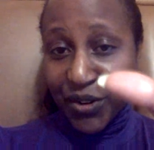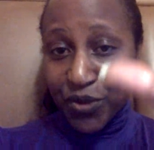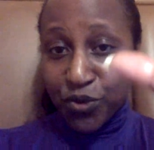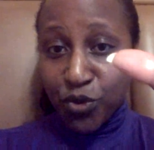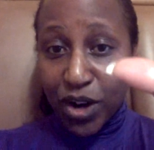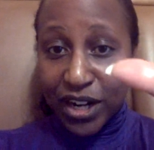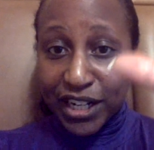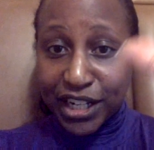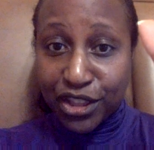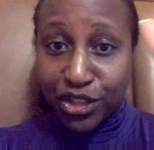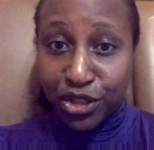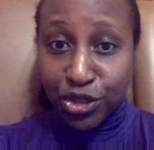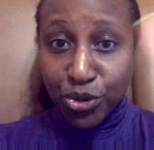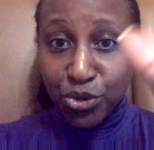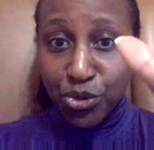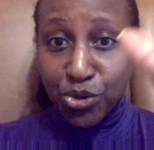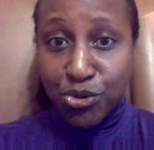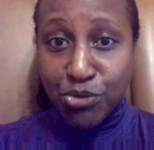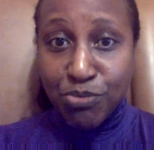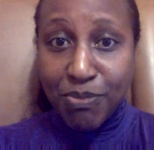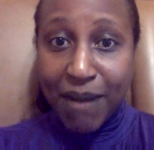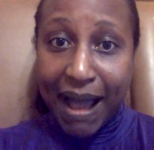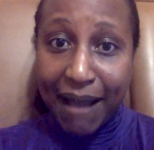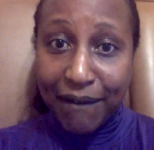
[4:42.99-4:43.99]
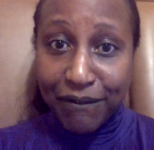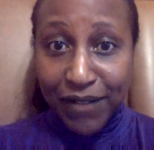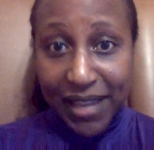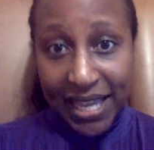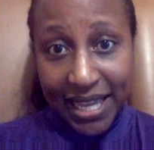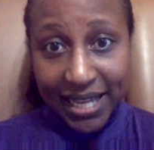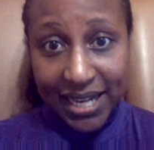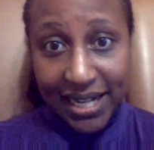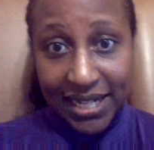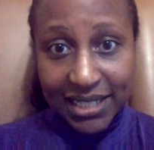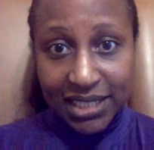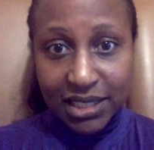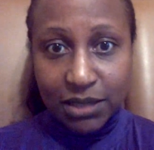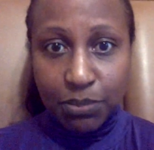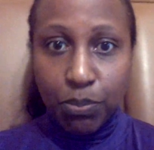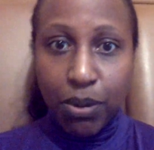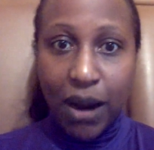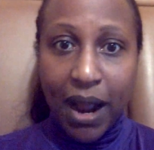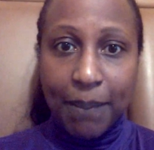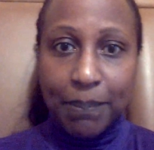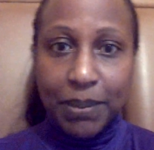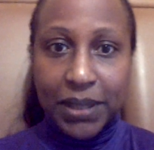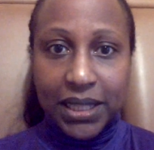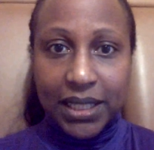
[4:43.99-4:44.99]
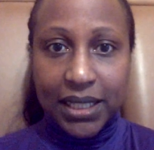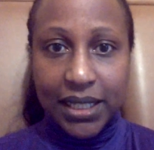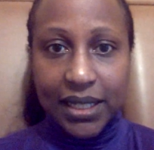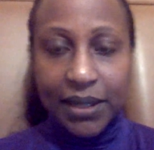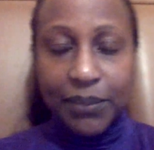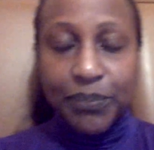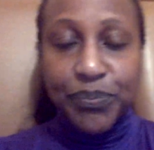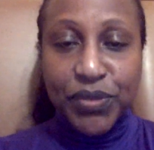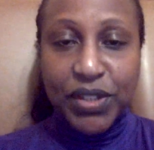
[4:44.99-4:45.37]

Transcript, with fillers: running through my veins properly.